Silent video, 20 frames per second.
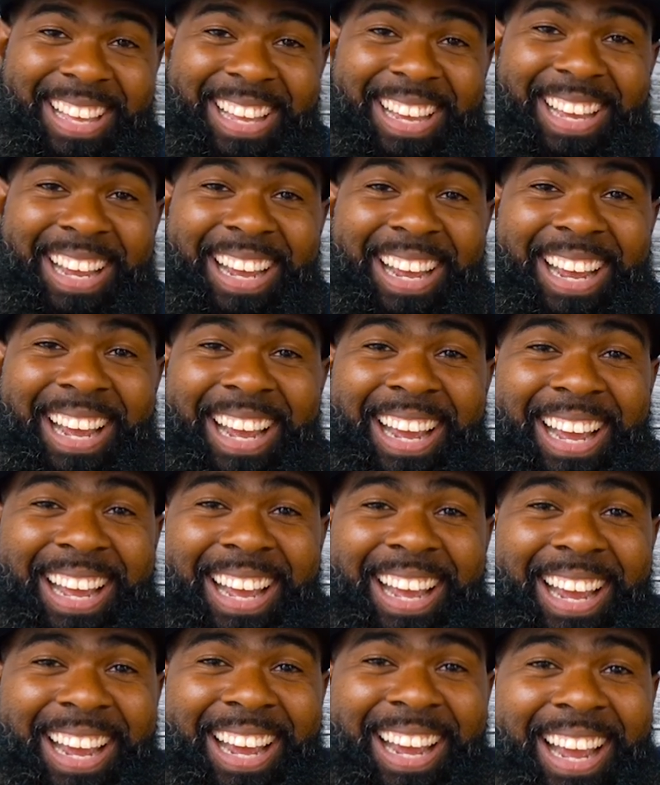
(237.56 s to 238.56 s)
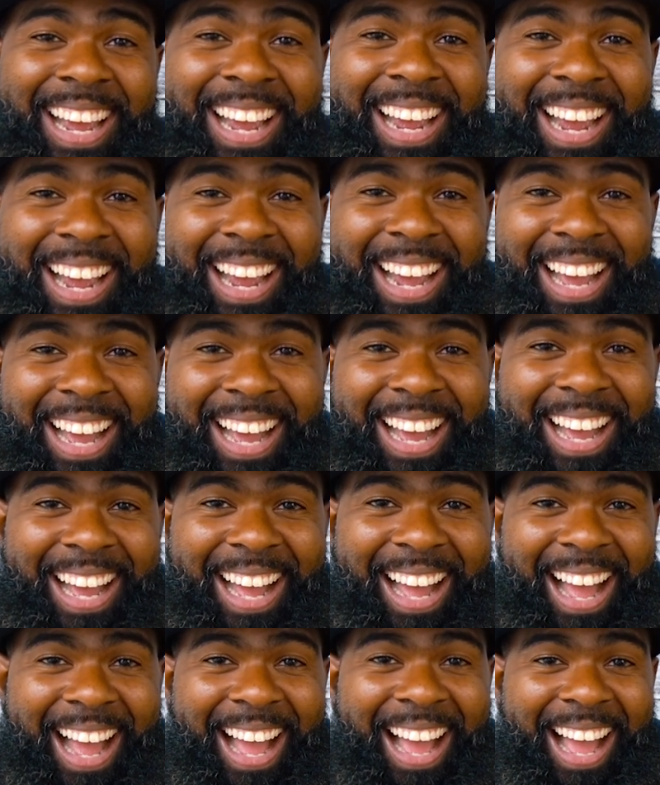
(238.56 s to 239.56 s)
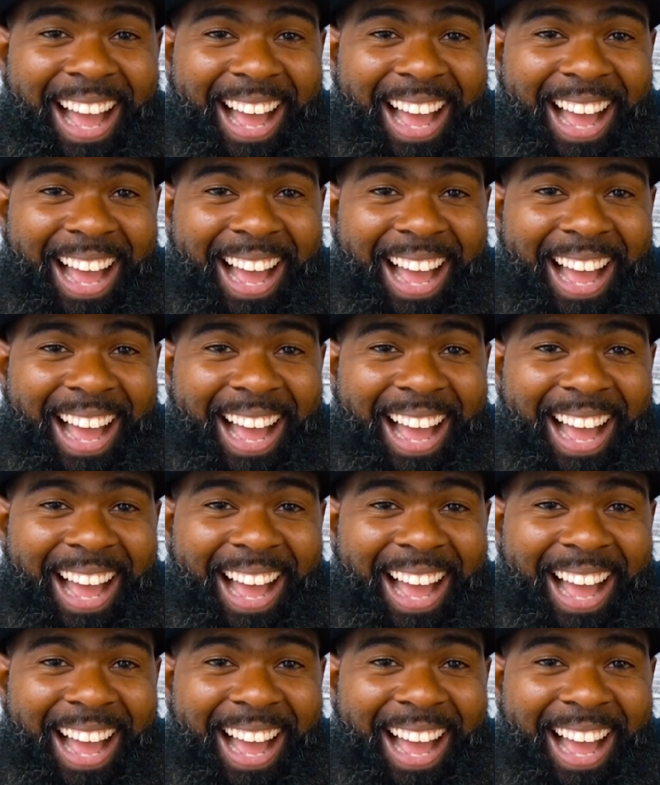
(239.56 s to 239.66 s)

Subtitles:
(silent)